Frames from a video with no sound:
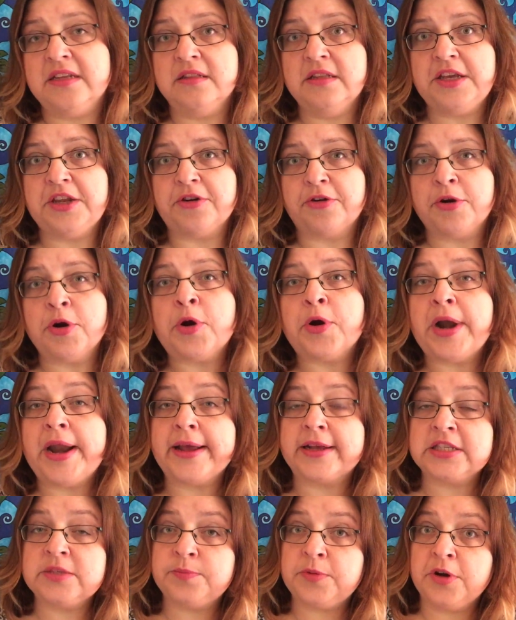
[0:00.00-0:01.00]
leader or
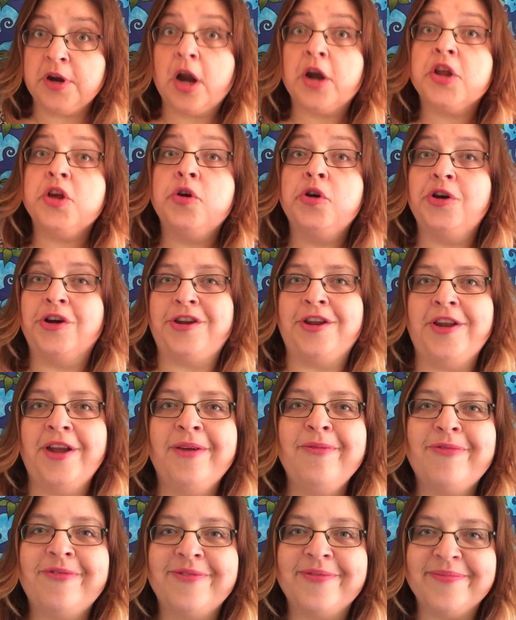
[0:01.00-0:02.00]
expert? Are you good
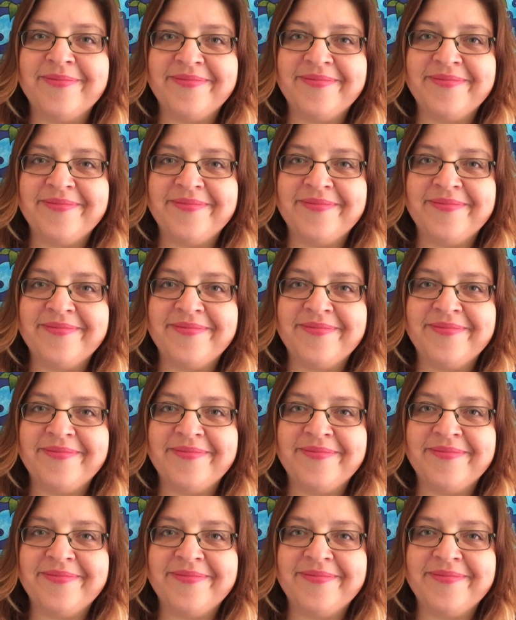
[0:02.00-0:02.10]
enough?